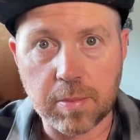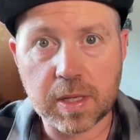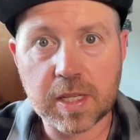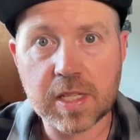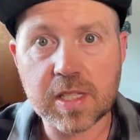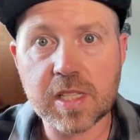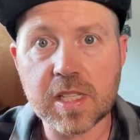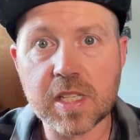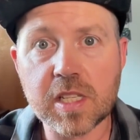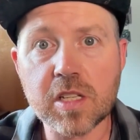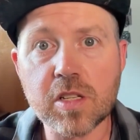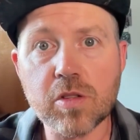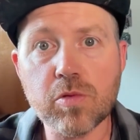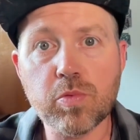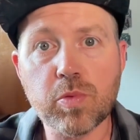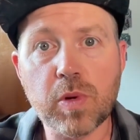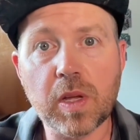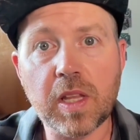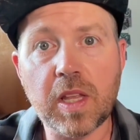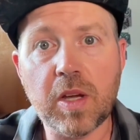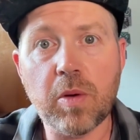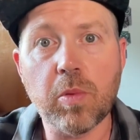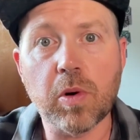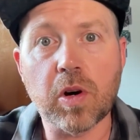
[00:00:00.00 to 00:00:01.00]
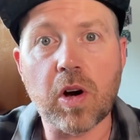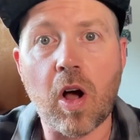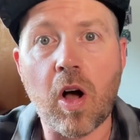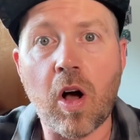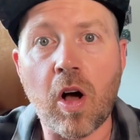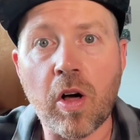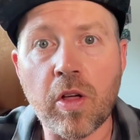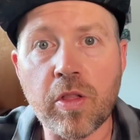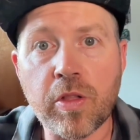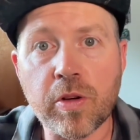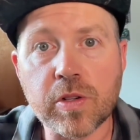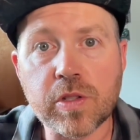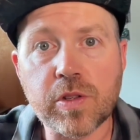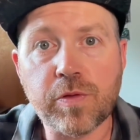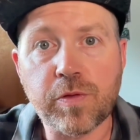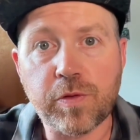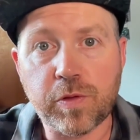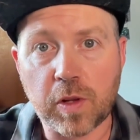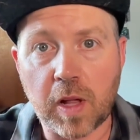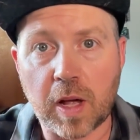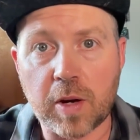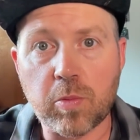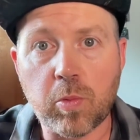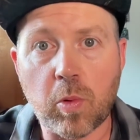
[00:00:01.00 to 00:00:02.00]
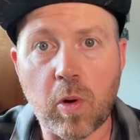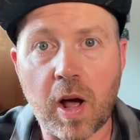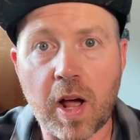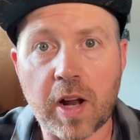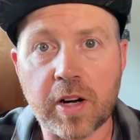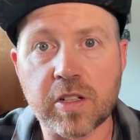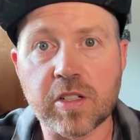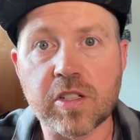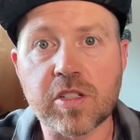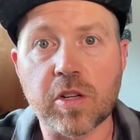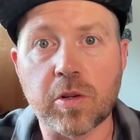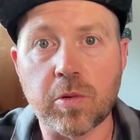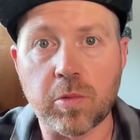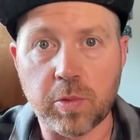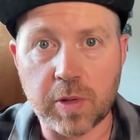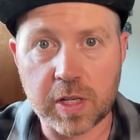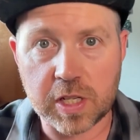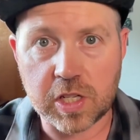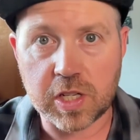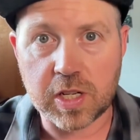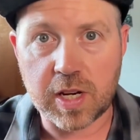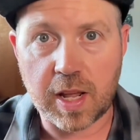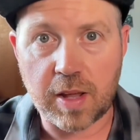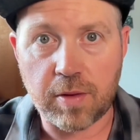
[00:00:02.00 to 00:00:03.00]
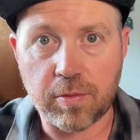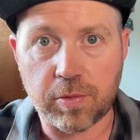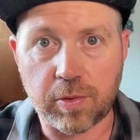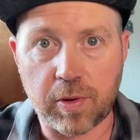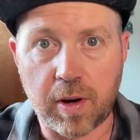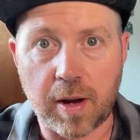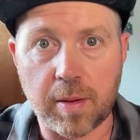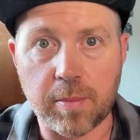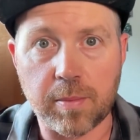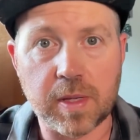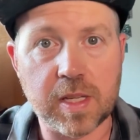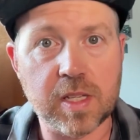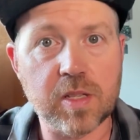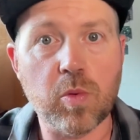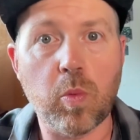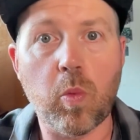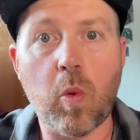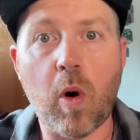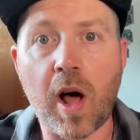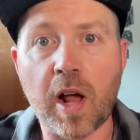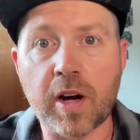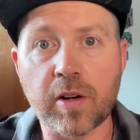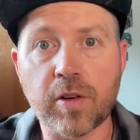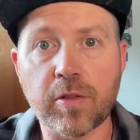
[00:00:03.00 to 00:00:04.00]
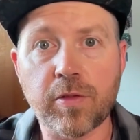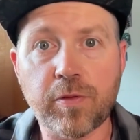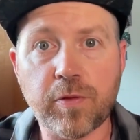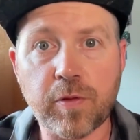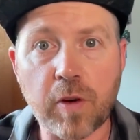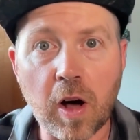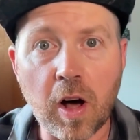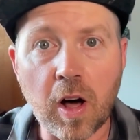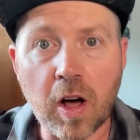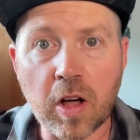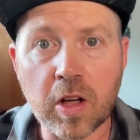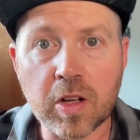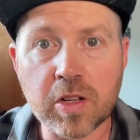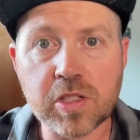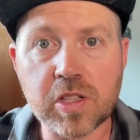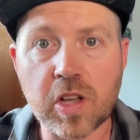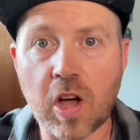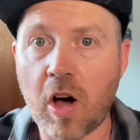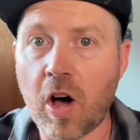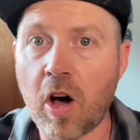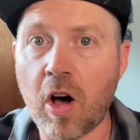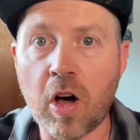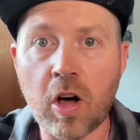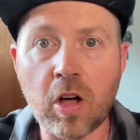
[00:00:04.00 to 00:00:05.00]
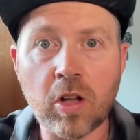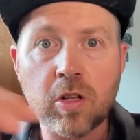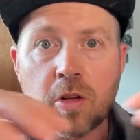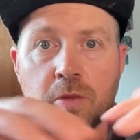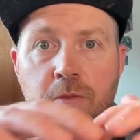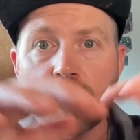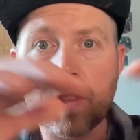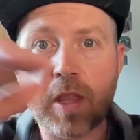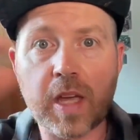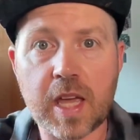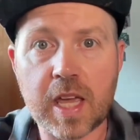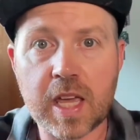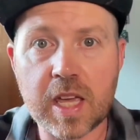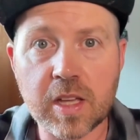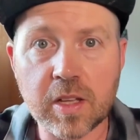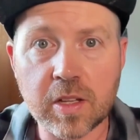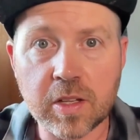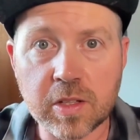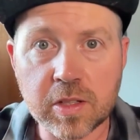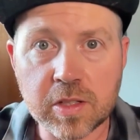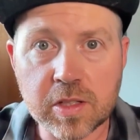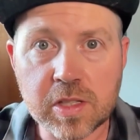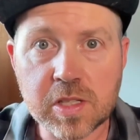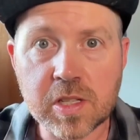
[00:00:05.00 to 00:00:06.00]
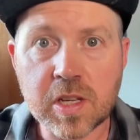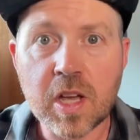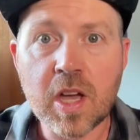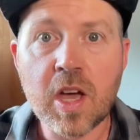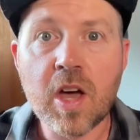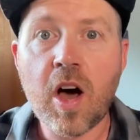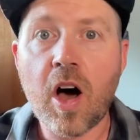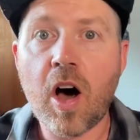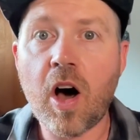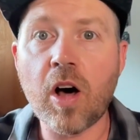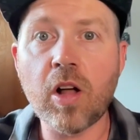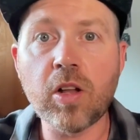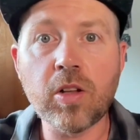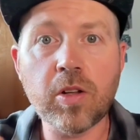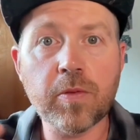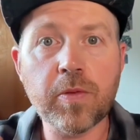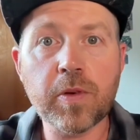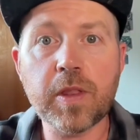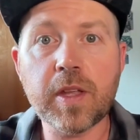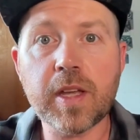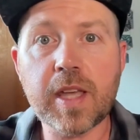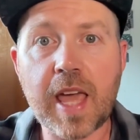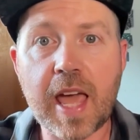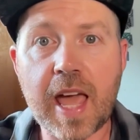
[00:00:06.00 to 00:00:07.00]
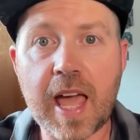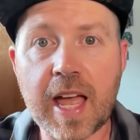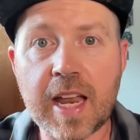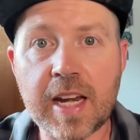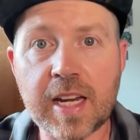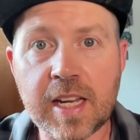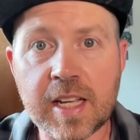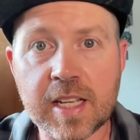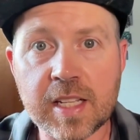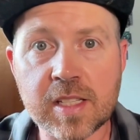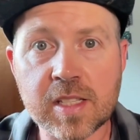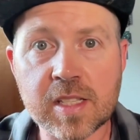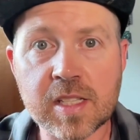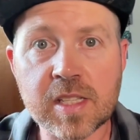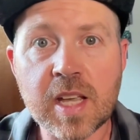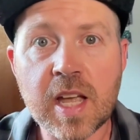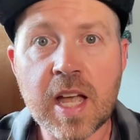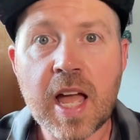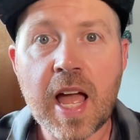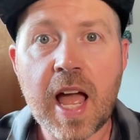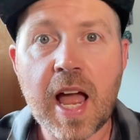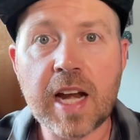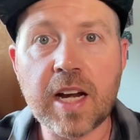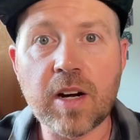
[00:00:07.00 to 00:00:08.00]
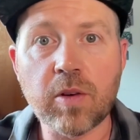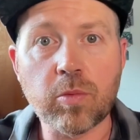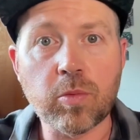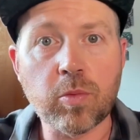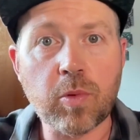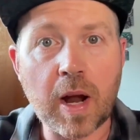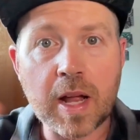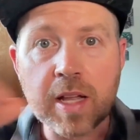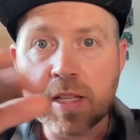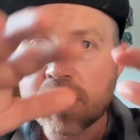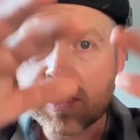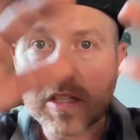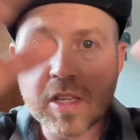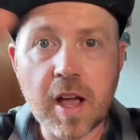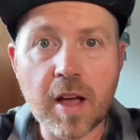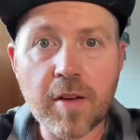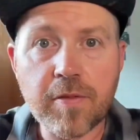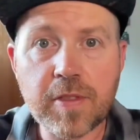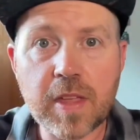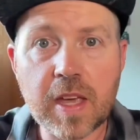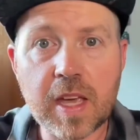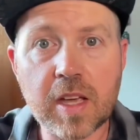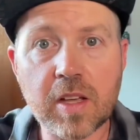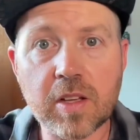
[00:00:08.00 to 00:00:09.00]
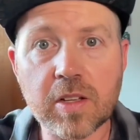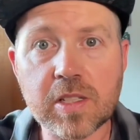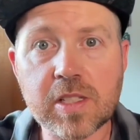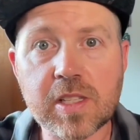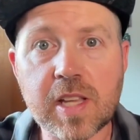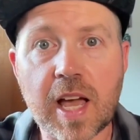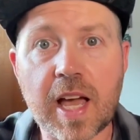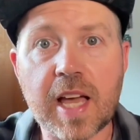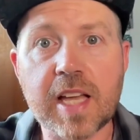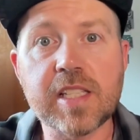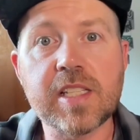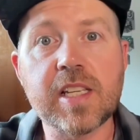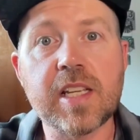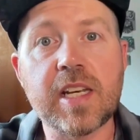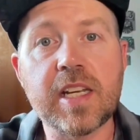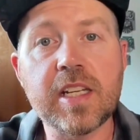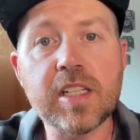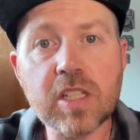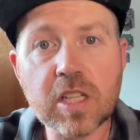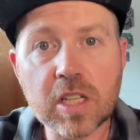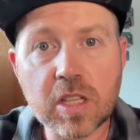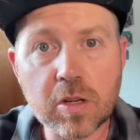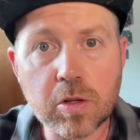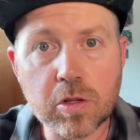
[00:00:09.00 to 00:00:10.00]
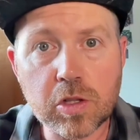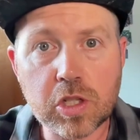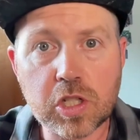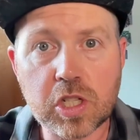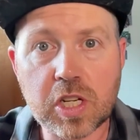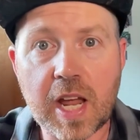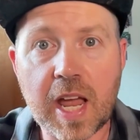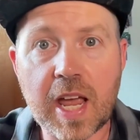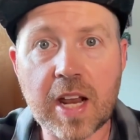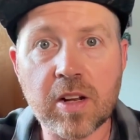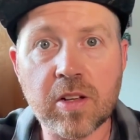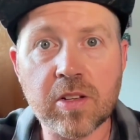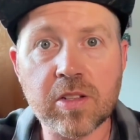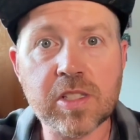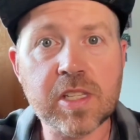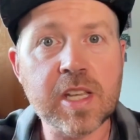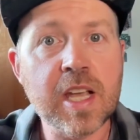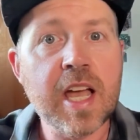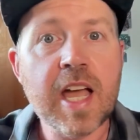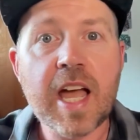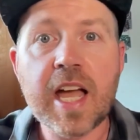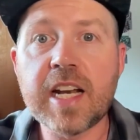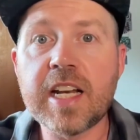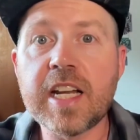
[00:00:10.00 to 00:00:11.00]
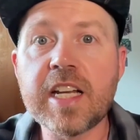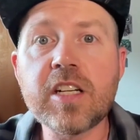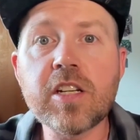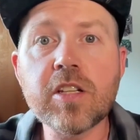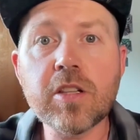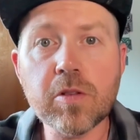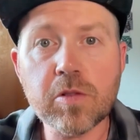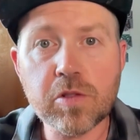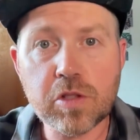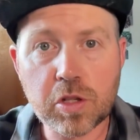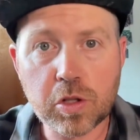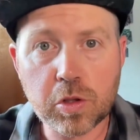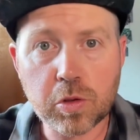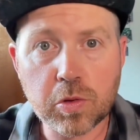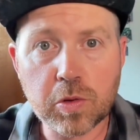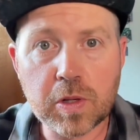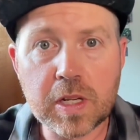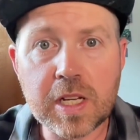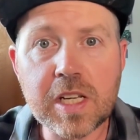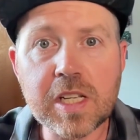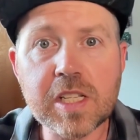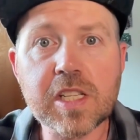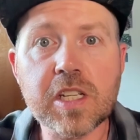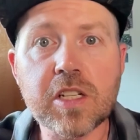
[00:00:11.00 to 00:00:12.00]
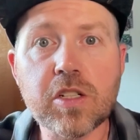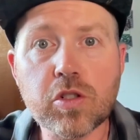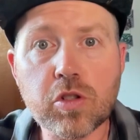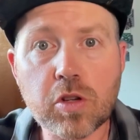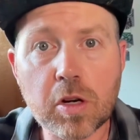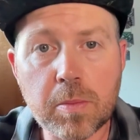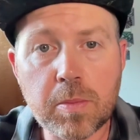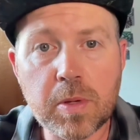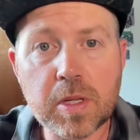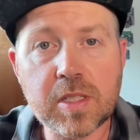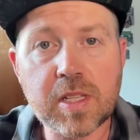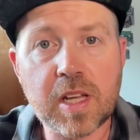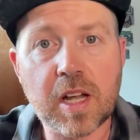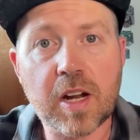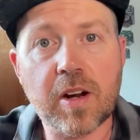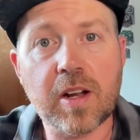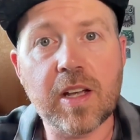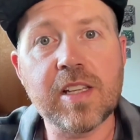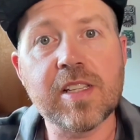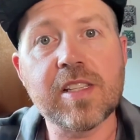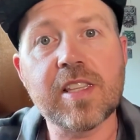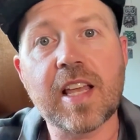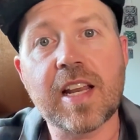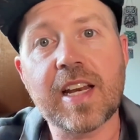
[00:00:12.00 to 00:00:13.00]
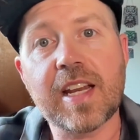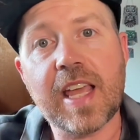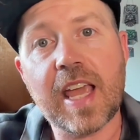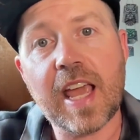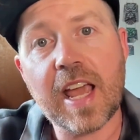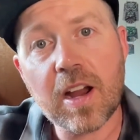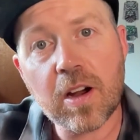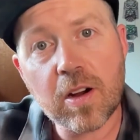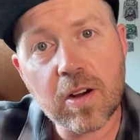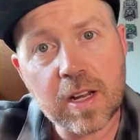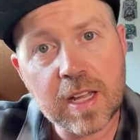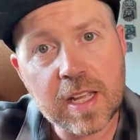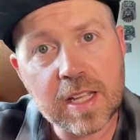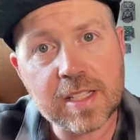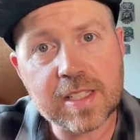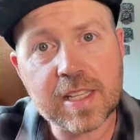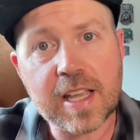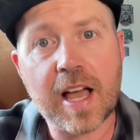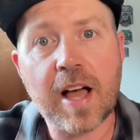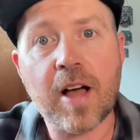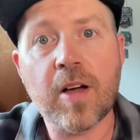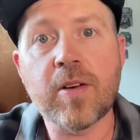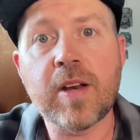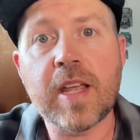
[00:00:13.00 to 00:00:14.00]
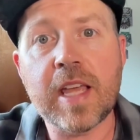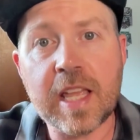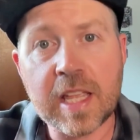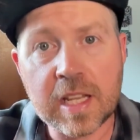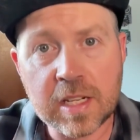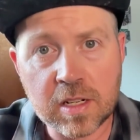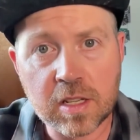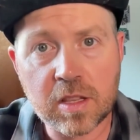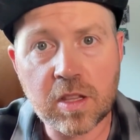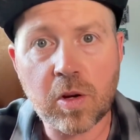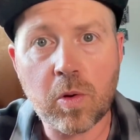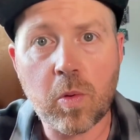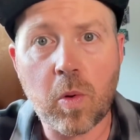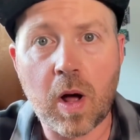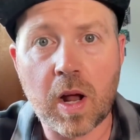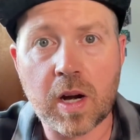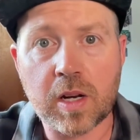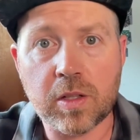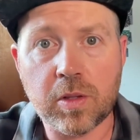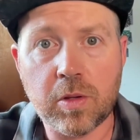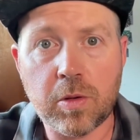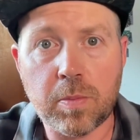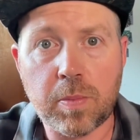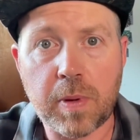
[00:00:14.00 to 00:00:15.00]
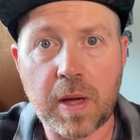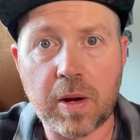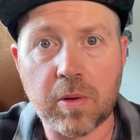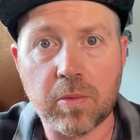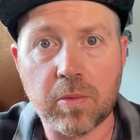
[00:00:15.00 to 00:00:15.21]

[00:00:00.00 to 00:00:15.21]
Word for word: because this is really where all those floodwaters originate from. Is water falls all over the hills, all over the canyons, and it runs off the hillsides and into those channels and into those creeks and tributaries that carry it down into the Guadalupe